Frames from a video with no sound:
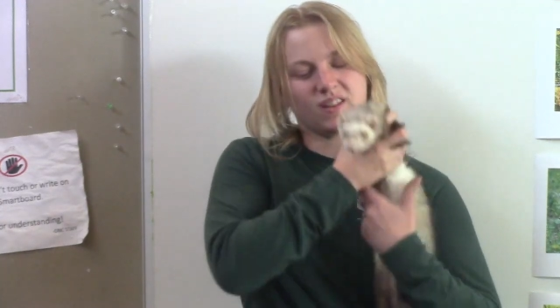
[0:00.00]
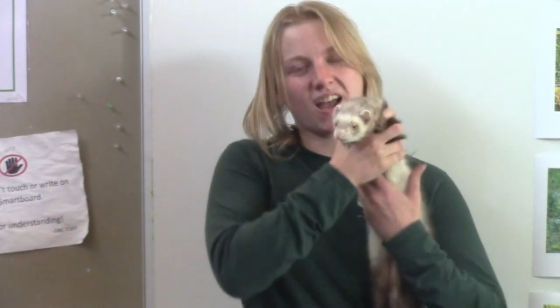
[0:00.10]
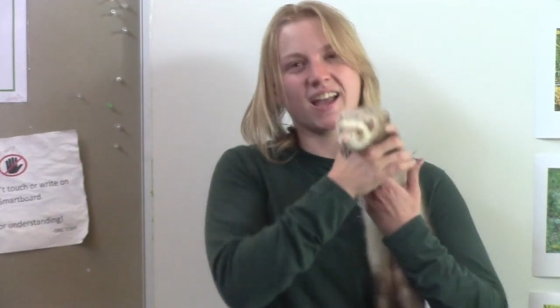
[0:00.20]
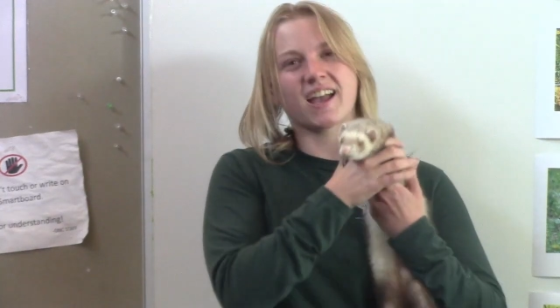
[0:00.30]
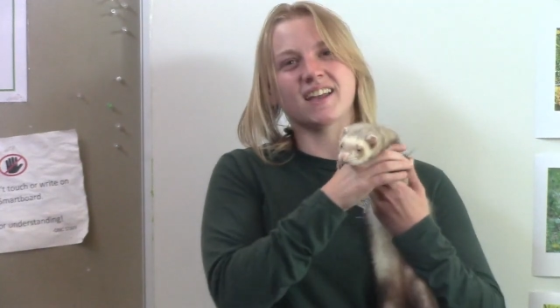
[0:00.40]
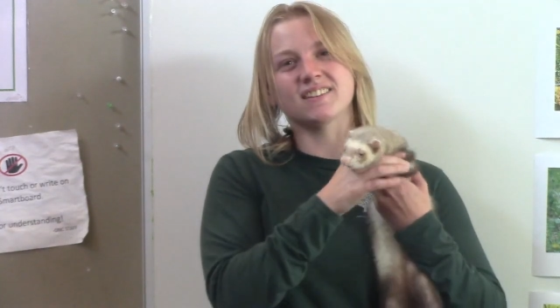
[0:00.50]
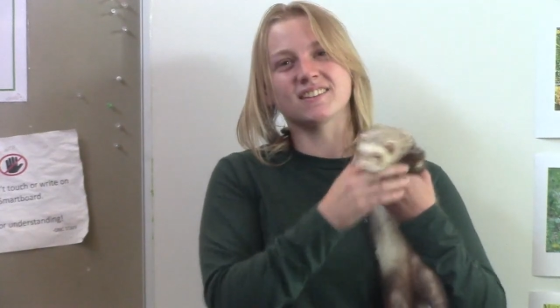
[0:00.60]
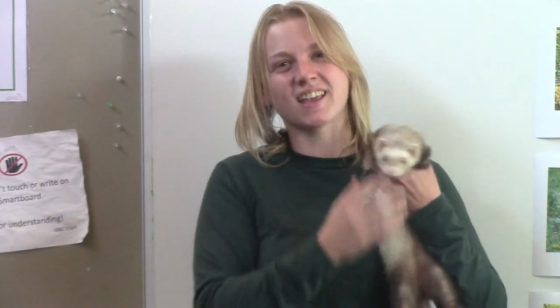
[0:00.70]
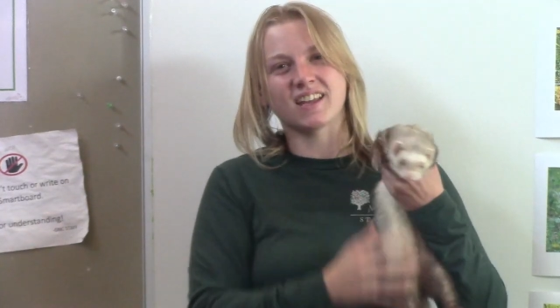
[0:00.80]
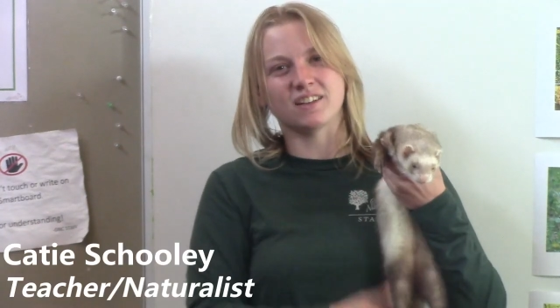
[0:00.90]
Hi guys,
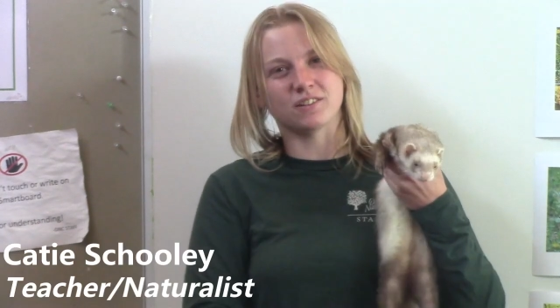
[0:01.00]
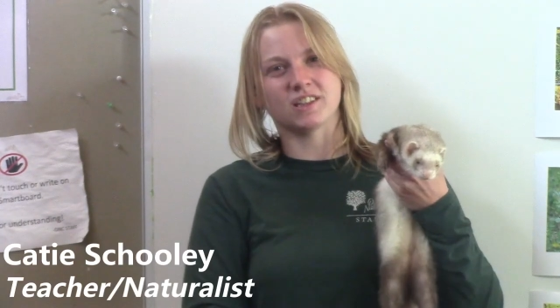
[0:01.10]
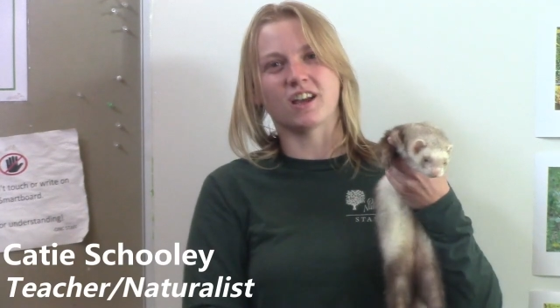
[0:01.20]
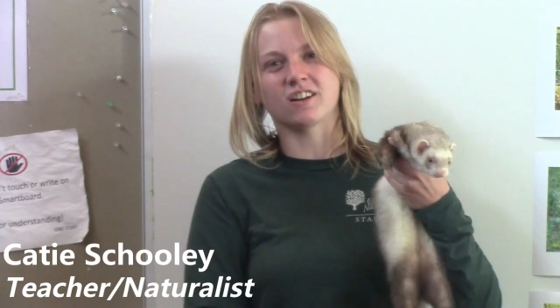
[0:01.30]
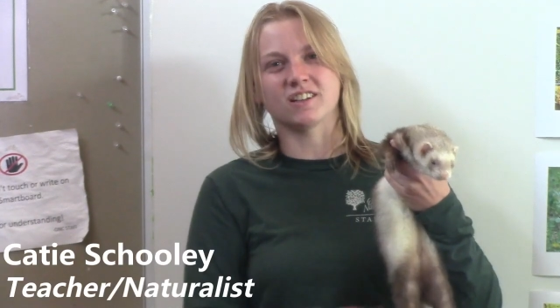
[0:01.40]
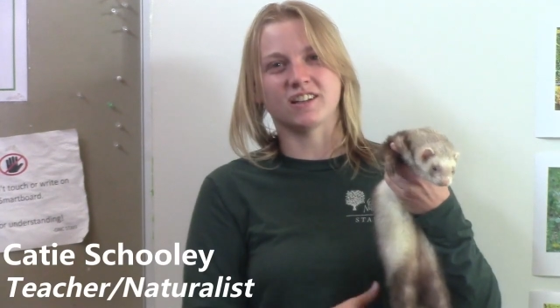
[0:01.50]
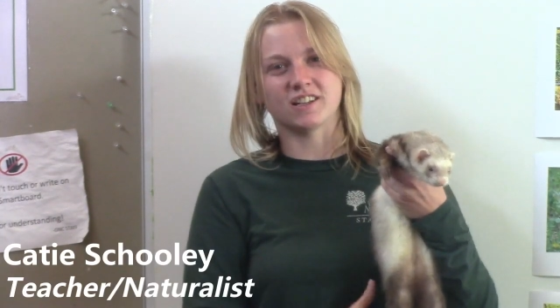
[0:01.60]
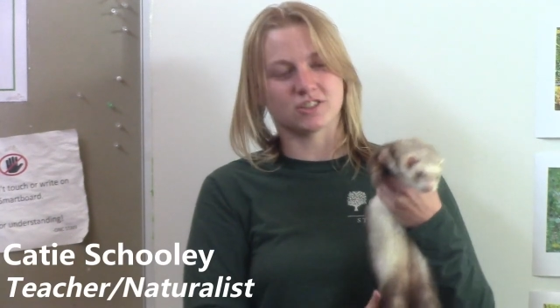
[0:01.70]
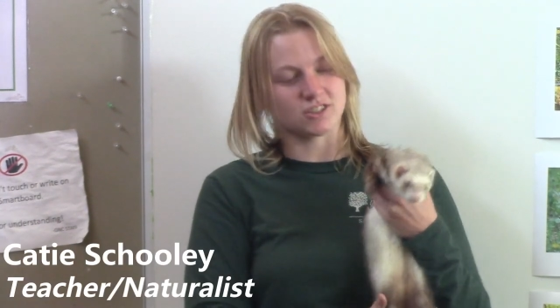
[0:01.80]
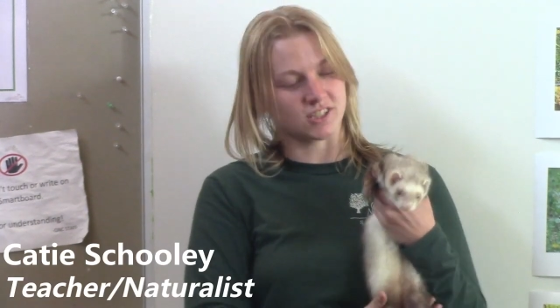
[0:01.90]
it's Katie with the Ogden
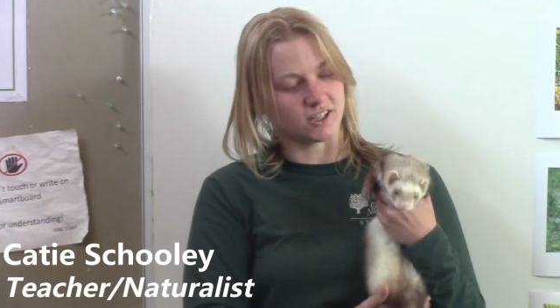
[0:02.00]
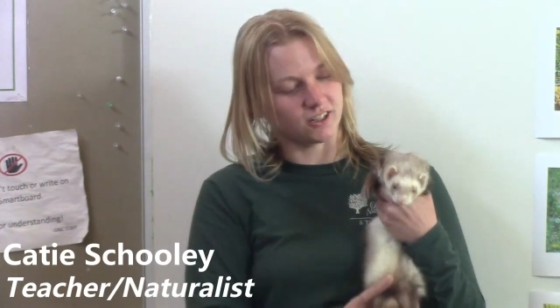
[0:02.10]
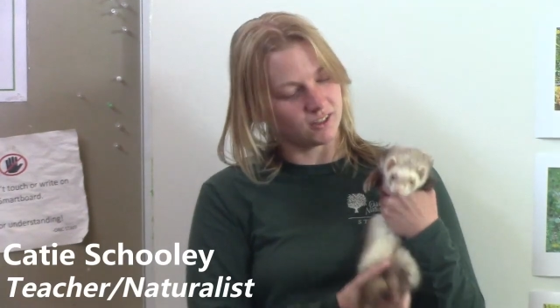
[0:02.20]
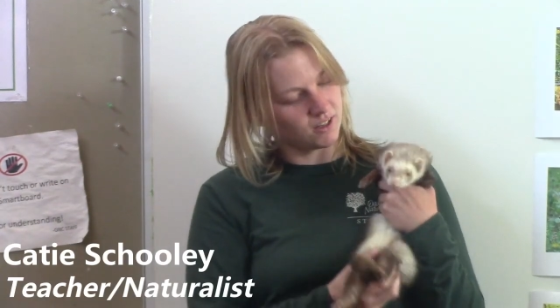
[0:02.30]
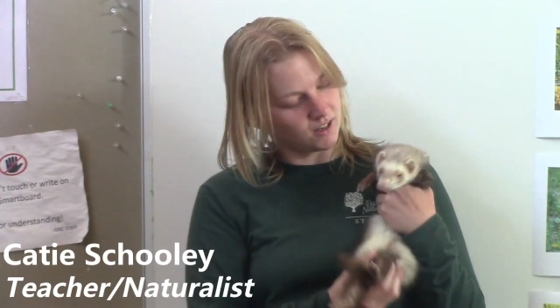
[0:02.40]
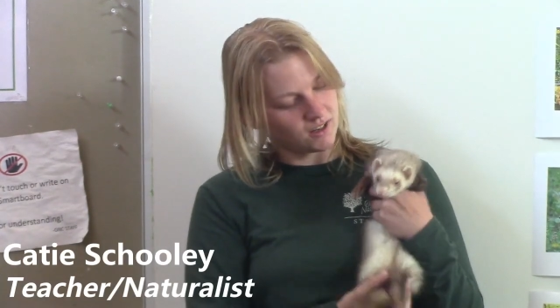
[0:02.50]
Nature Center.